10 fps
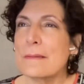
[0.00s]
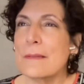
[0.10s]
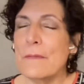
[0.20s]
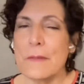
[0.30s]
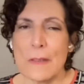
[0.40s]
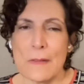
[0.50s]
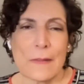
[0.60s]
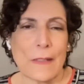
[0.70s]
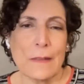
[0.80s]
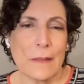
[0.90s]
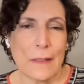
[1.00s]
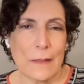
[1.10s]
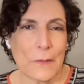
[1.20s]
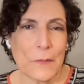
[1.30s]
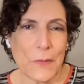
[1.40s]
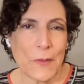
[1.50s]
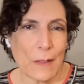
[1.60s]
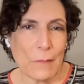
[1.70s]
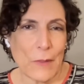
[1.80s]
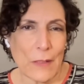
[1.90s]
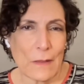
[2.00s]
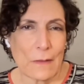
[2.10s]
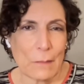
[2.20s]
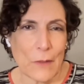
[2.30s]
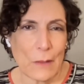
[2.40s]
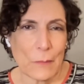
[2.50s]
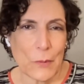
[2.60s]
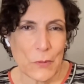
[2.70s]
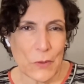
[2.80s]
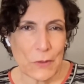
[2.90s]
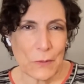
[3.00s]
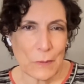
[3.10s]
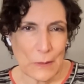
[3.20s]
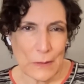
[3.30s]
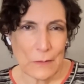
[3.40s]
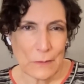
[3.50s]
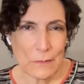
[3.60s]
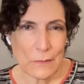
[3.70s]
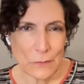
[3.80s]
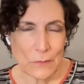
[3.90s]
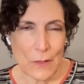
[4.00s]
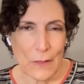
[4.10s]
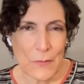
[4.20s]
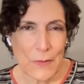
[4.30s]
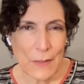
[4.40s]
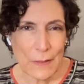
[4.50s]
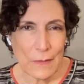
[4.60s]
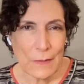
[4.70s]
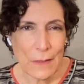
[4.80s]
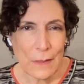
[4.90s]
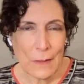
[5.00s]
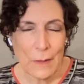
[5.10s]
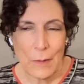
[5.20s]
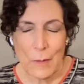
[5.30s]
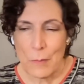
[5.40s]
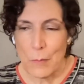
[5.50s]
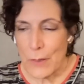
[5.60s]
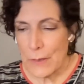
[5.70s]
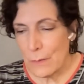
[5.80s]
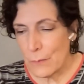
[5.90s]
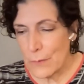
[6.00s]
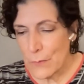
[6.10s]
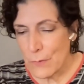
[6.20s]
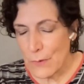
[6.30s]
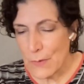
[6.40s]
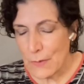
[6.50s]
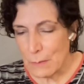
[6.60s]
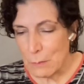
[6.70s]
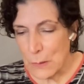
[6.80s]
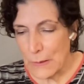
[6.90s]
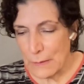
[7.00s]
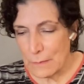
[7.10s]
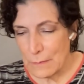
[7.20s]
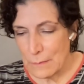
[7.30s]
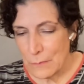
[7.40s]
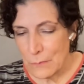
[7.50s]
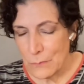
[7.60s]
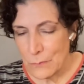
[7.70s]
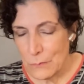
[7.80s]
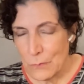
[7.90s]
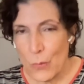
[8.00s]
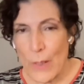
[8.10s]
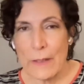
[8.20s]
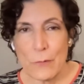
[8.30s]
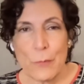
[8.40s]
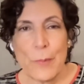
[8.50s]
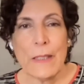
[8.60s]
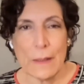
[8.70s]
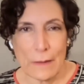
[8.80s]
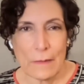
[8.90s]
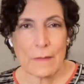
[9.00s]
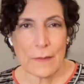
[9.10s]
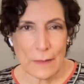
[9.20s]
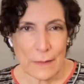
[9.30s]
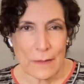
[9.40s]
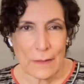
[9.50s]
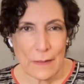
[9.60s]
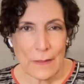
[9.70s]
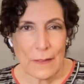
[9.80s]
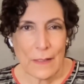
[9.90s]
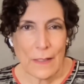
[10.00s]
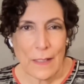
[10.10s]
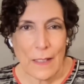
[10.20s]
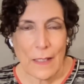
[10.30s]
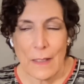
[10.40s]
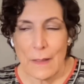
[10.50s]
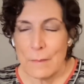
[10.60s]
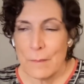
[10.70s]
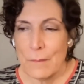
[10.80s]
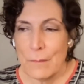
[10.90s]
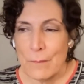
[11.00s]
even a skin color thing because I'm not particularly dark skinned, but mm-hmm. it was just a complete way of being thing. Um,